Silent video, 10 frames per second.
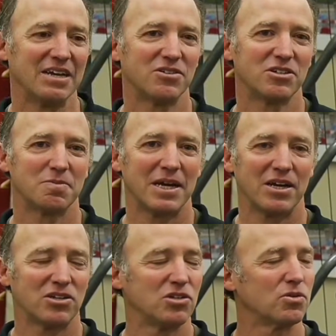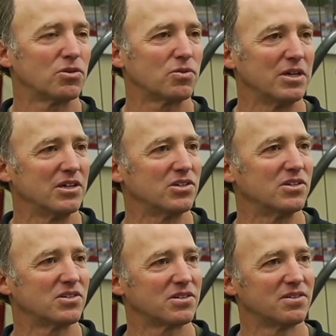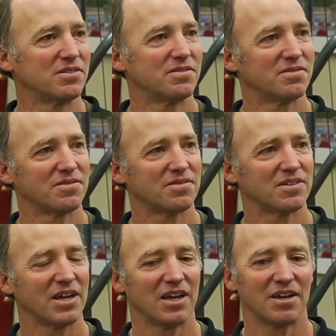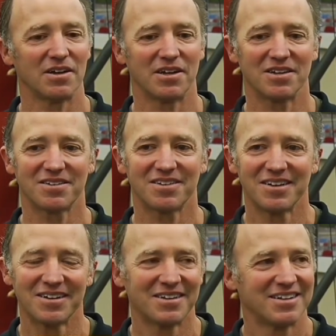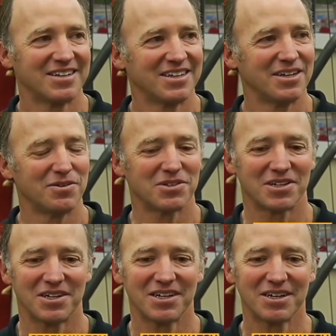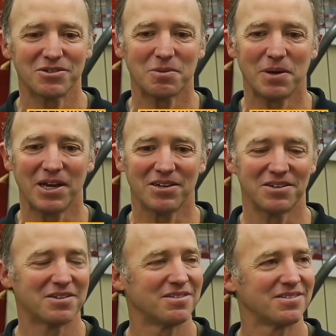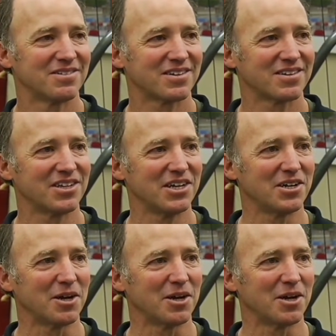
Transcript: It was about two or three inches. Yeah, it was a it was a pain to clean it